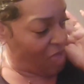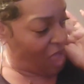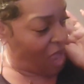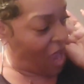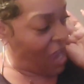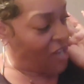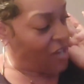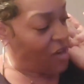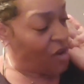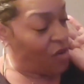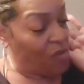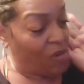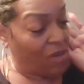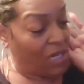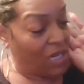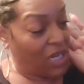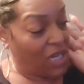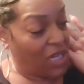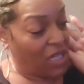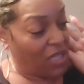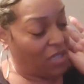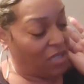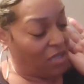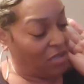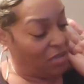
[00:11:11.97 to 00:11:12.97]
I don't want
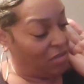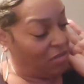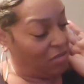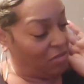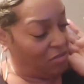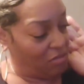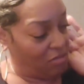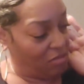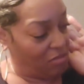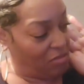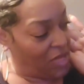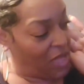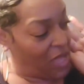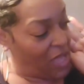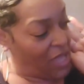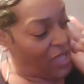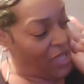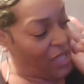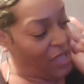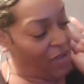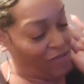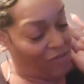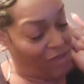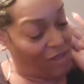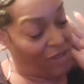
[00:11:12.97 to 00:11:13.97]
to like
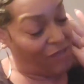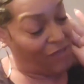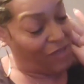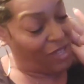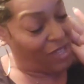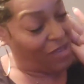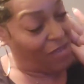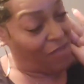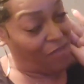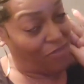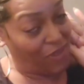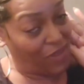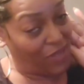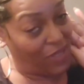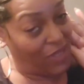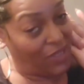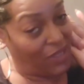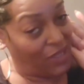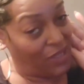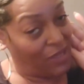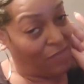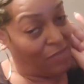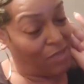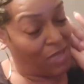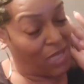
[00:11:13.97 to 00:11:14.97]
get rid of it
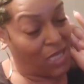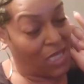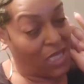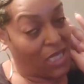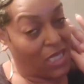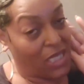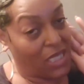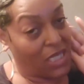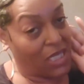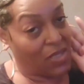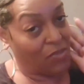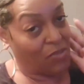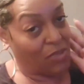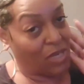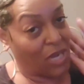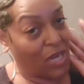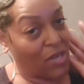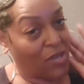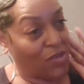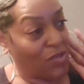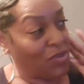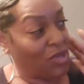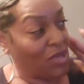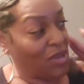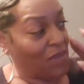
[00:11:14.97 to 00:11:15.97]
completely because when I
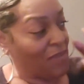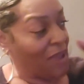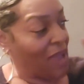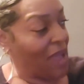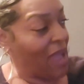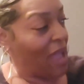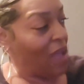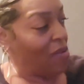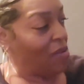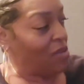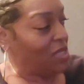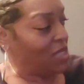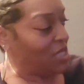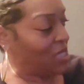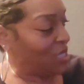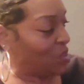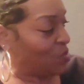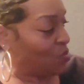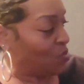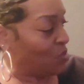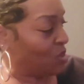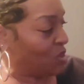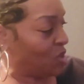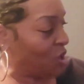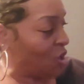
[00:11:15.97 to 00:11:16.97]
do get my house,
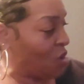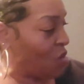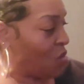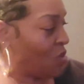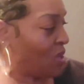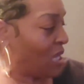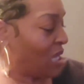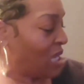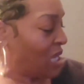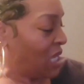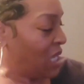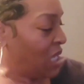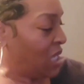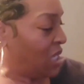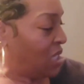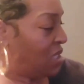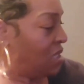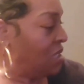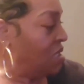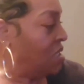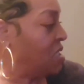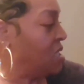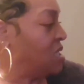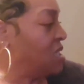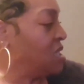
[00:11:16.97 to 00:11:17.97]
this would go
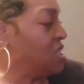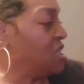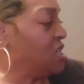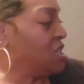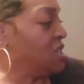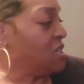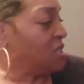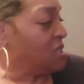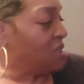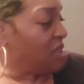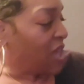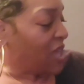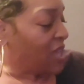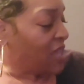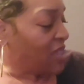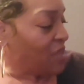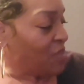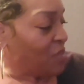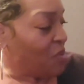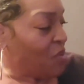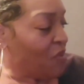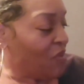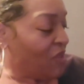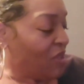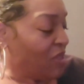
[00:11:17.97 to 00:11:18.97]
in like the
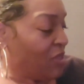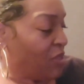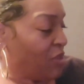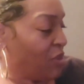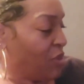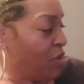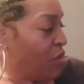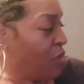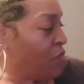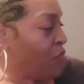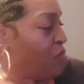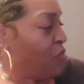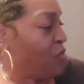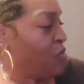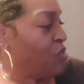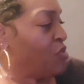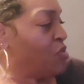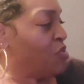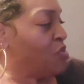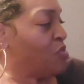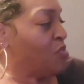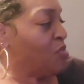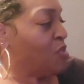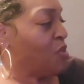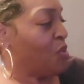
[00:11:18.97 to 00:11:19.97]
movie theater
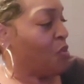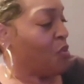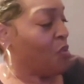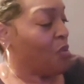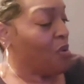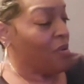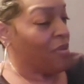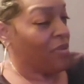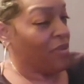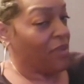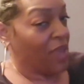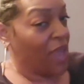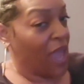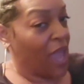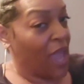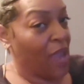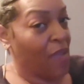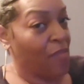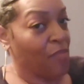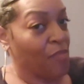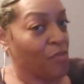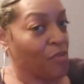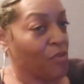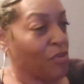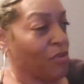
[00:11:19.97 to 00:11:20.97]
room or the
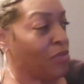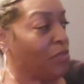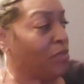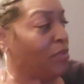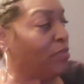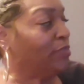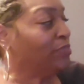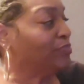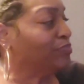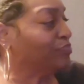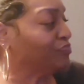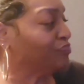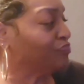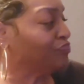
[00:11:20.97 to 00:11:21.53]
game room.